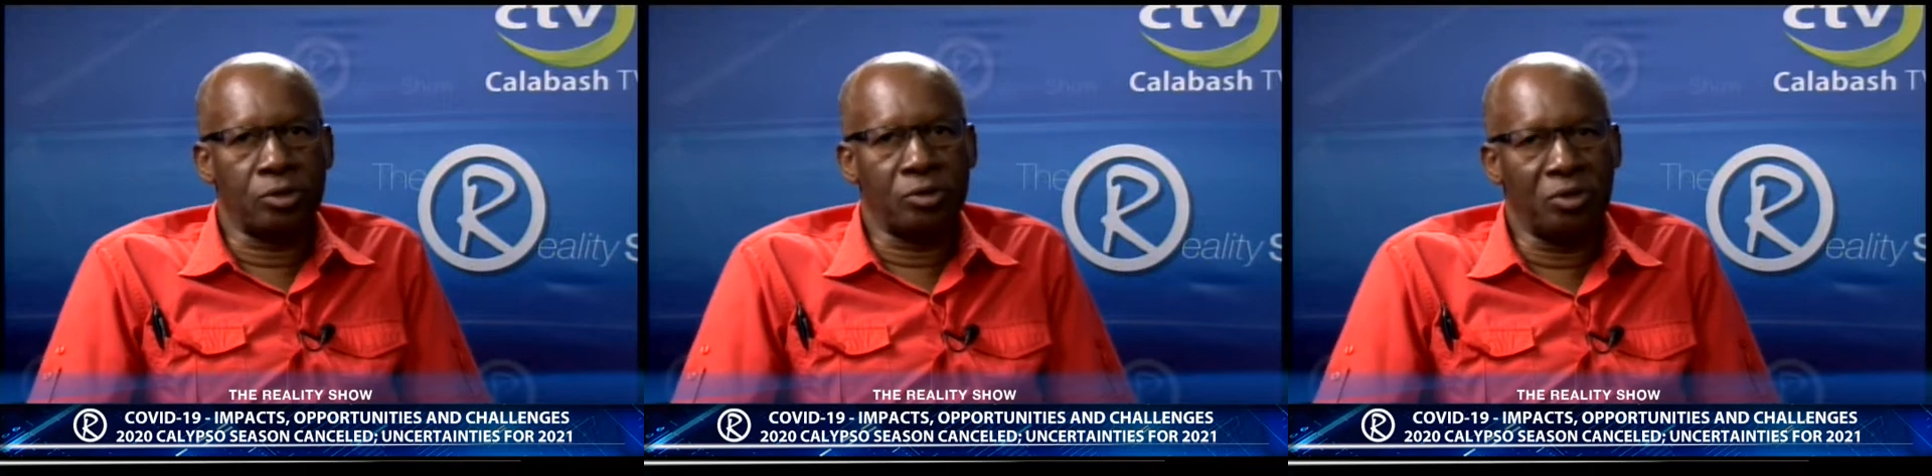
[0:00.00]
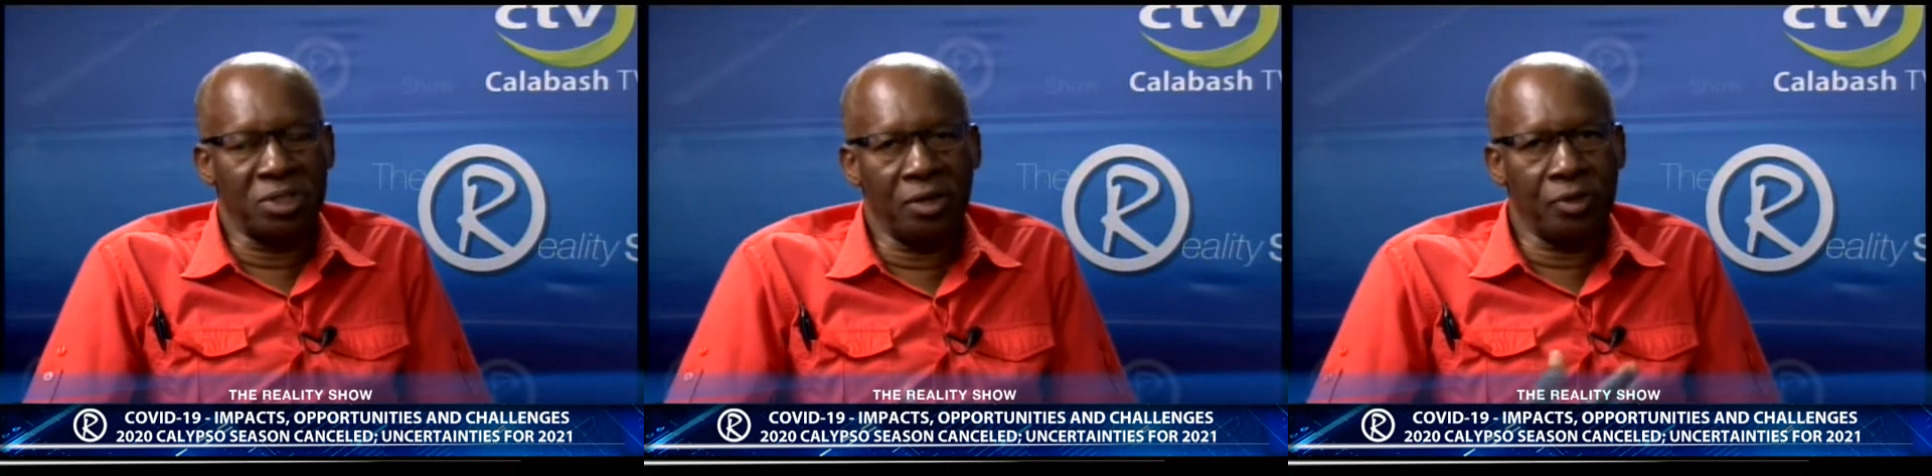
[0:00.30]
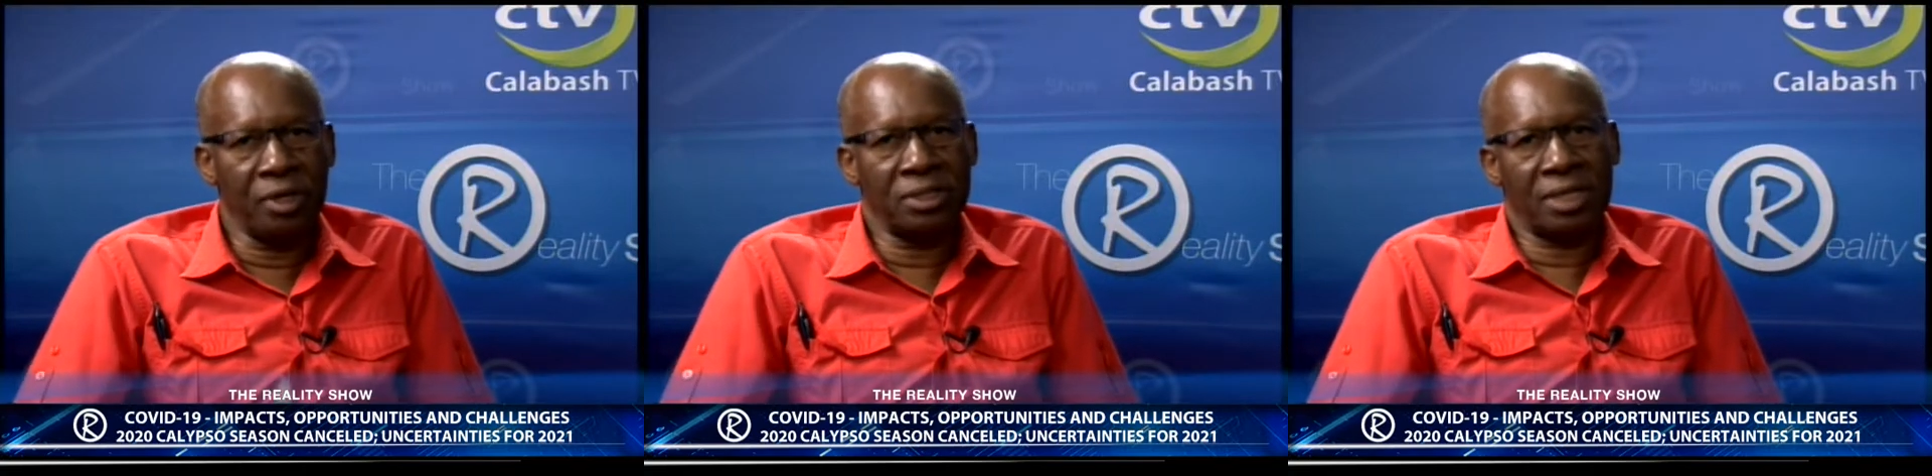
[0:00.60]
So those are
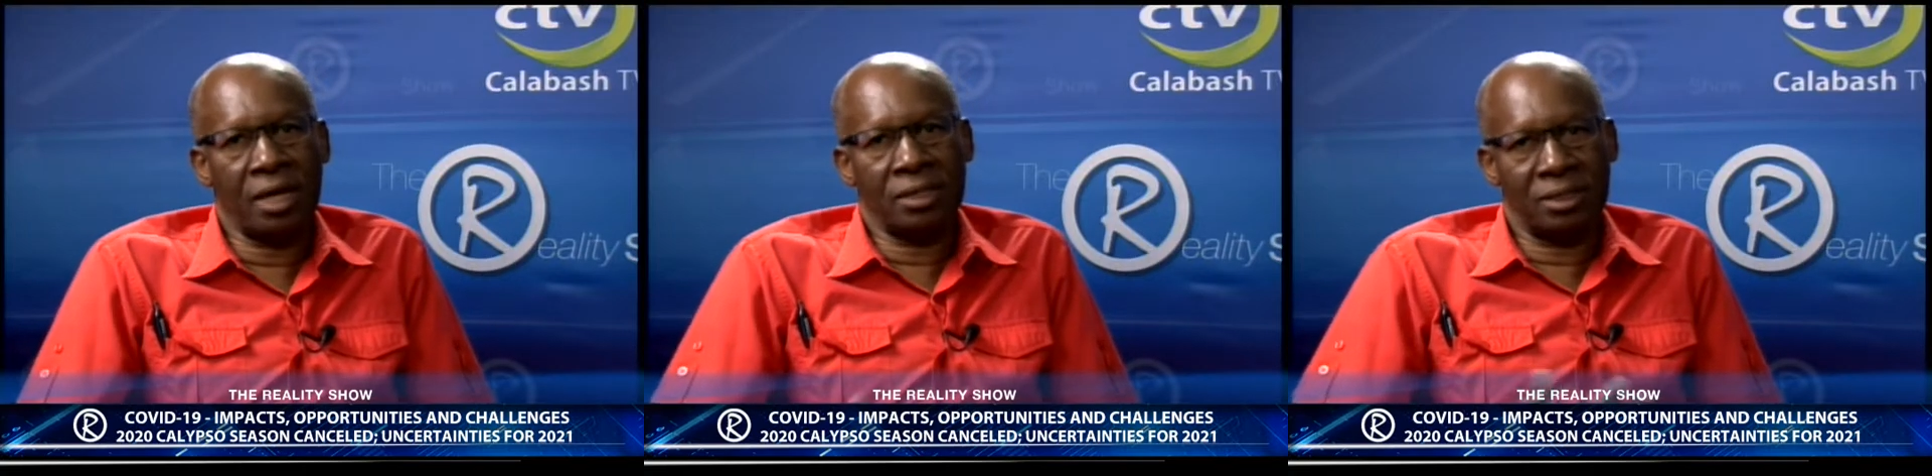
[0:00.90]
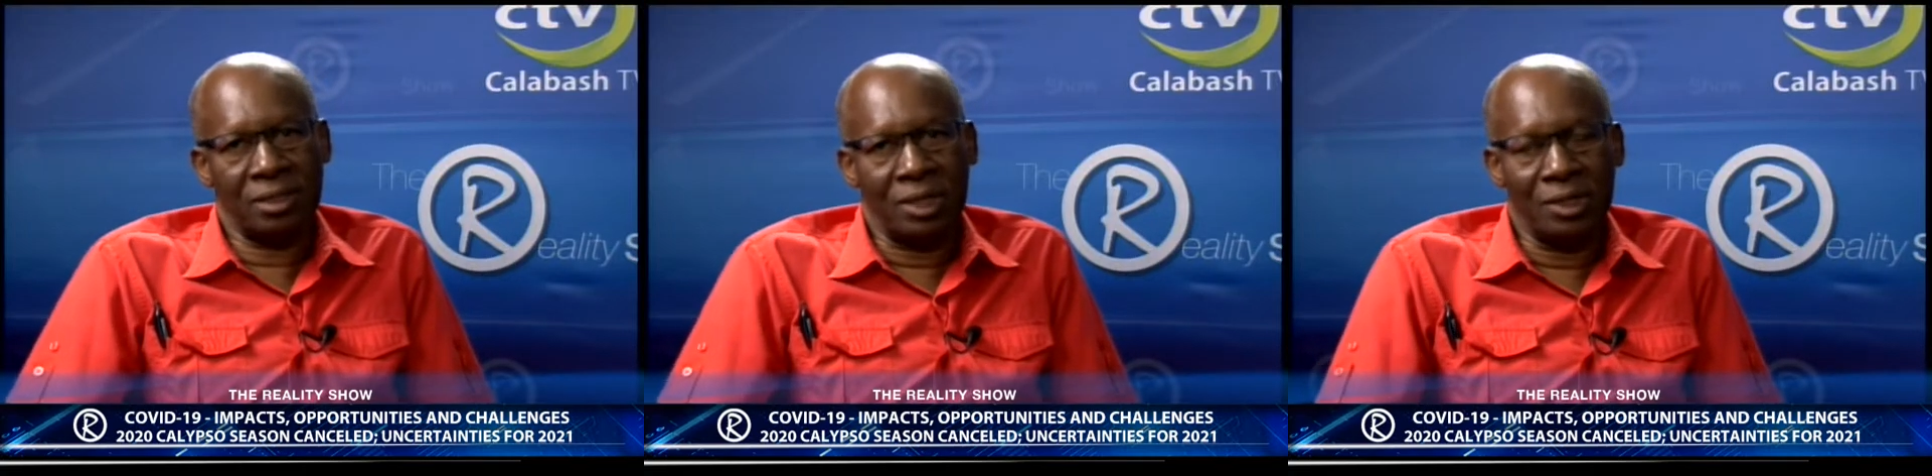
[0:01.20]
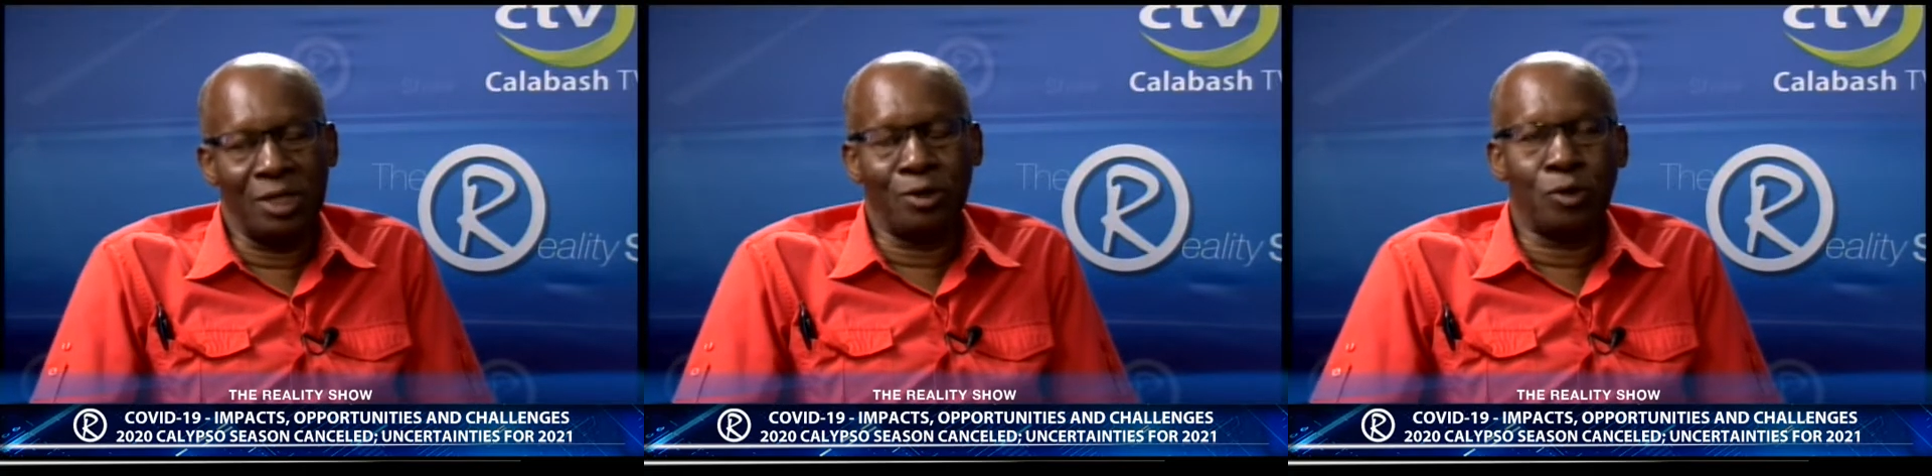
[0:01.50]
things that
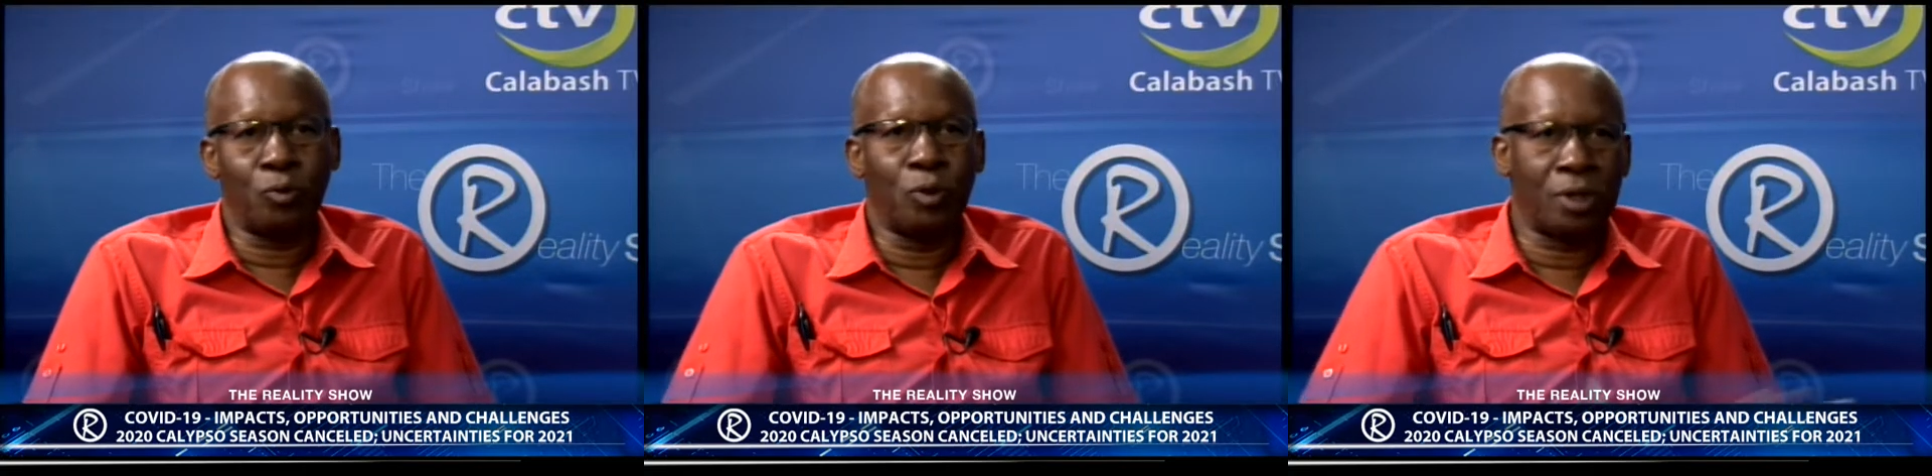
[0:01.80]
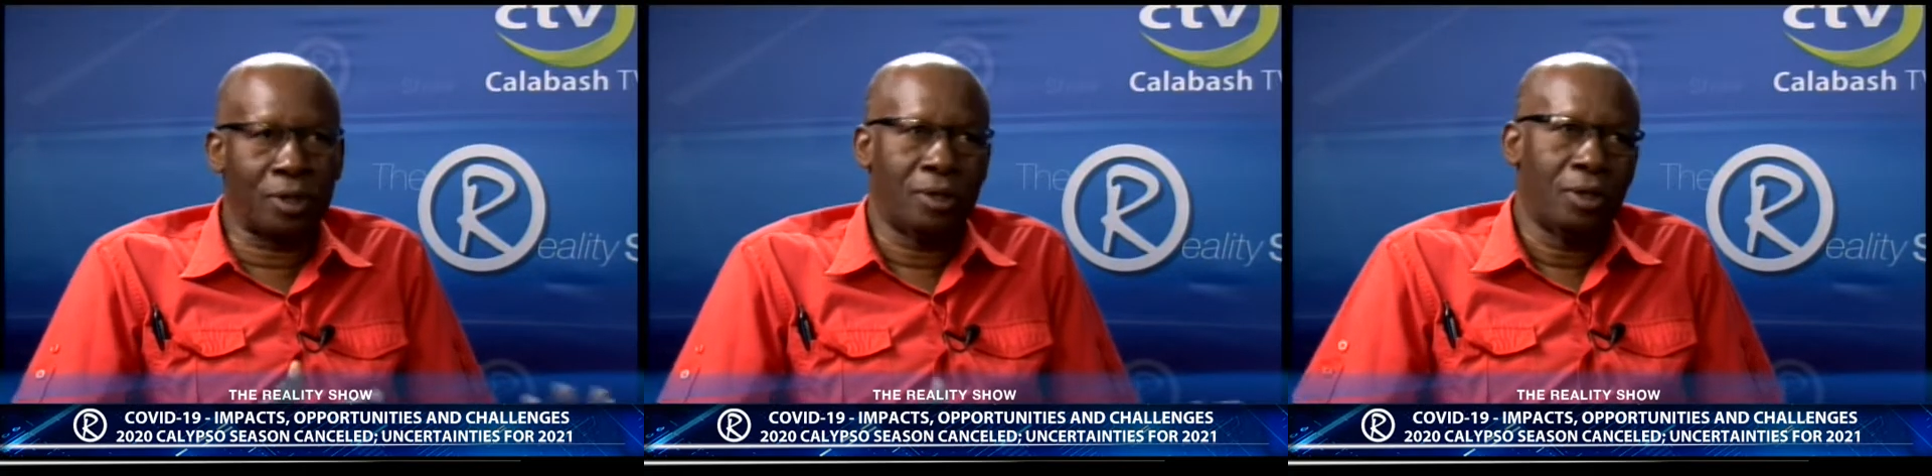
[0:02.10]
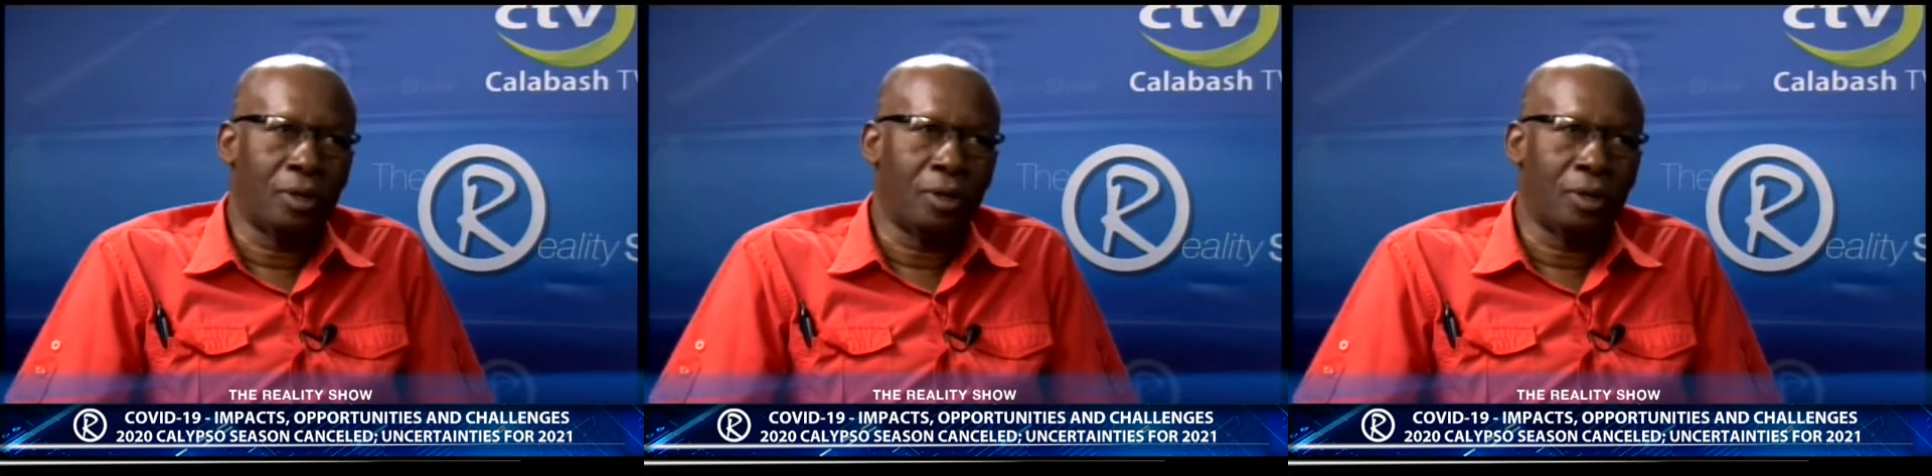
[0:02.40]
did not work,